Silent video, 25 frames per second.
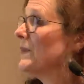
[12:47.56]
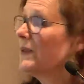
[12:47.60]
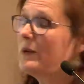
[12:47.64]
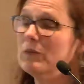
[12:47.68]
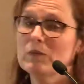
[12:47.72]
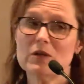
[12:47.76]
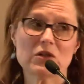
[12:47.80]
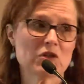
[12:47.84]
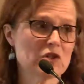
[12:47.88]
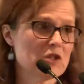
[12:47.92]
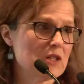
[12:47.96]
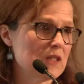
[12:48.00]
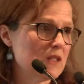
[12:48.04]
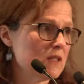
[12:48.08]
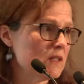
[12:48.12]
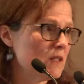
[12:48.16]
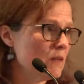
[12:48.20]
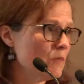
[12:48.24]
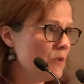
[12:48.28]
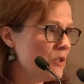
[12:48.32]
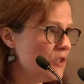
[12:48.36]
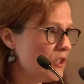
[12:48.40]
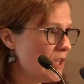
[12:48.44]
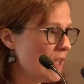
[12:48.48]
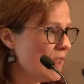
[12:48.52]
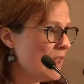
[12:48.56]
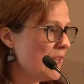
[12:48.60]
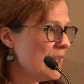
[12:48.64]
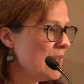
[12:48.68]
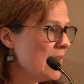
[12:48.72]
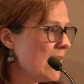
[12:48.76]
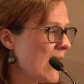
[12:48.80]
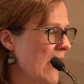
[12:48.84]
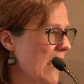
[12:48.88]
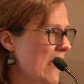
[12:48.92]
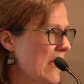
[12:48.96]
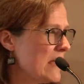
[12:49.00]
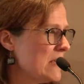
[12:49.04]
which I think
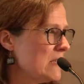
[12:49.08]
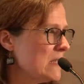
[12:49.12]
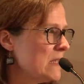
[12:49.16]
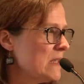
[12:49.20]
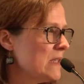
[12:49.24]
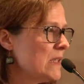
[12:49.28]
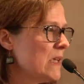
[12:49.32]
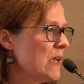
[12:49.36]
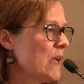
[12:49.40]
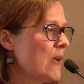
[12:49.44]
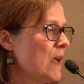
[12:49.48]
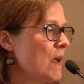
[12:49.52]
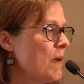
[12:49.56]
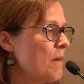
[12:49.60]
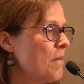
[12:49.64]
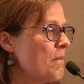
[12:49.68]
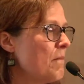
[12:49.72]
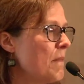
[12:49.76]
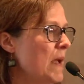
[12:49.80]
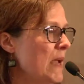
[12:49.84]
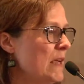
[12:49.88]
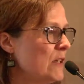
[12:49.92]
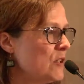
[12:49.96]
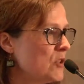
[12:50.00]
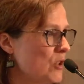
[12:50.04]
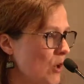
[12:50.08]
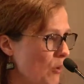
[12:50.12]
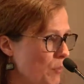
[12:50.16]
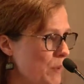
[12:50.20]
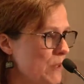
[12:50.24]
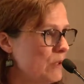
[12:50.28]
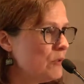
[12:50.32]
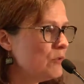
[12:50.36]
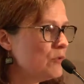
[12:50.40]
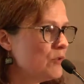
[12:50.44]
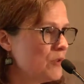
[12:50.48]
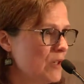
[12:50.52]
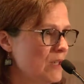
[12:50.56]
has made
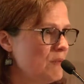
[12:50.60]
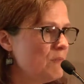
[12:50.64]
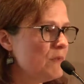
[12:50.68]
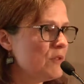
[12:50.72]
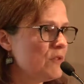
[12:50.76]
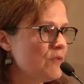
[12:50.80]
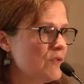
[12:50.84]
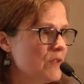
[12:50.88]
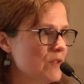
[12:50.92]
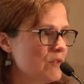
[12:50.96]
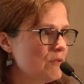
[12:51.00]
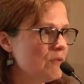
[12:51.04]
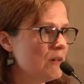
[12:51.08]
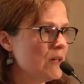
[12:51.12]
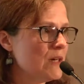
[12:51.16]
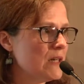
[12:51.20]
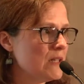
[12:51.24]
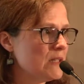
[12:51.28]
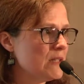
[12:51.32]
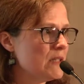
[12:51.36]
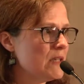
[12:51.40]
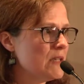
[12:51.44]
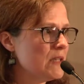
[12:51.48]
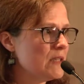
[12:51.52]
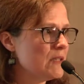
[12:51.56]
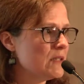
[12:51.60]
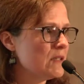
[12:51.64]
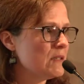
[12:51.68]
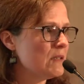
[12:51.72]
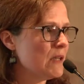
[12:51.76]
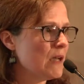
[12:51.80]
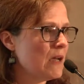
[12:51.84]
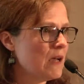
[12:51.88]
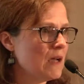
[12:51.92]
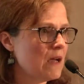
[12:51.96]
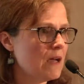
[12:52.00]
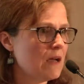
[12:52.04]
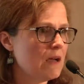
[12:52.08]
topical treatments for psoriasis
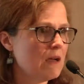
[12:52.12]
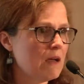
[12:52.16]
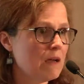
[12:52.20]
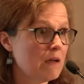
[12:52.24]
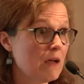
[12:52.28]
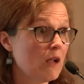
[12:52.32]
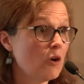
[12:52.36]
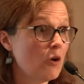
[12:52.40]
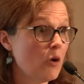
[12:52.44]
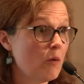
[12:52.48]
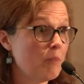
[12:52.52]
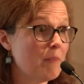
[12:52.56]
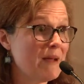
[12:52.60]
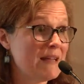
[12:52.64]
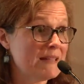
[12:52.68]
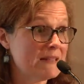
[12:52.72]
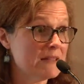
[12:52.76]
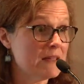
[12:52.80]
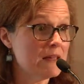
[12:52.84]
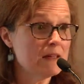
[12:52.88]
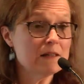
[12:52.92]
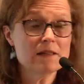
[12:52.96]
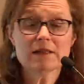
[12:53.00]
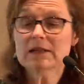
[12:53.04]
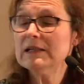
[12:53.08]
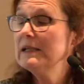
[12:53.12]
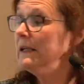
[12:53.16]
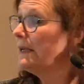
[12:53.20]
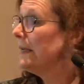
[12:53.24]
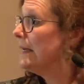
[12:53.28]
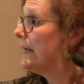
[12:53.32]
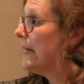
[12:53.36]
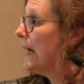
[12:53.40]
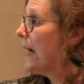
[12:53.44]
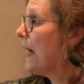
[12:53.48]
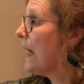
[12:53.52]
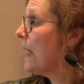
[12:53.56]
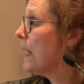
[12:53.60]
a lot better.
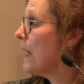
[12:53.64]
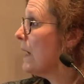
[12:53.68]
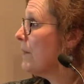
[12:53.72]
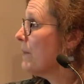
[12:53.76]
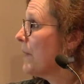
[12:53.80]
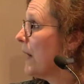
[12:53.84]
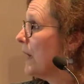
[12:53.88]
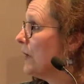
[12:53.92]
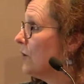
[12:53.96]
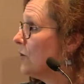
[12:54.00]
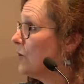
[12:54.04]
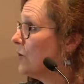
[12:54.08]
And